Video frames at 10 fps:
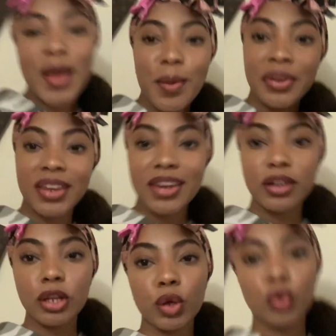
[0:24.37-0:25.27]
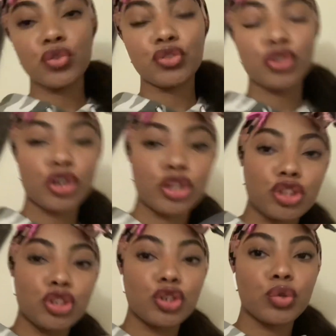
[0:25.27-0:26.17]
plain clothes turned
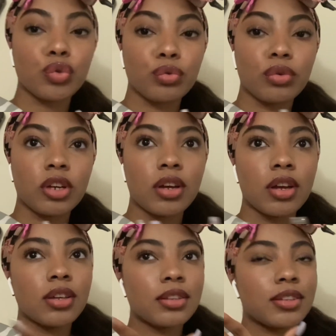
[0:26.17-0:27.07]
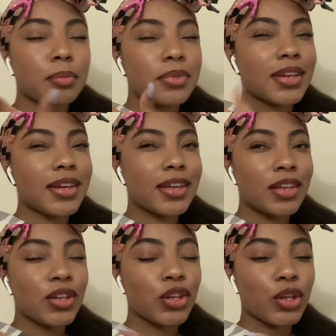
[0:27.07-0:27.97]
to something
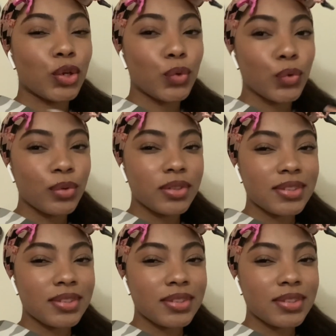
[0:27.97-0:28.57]
cute.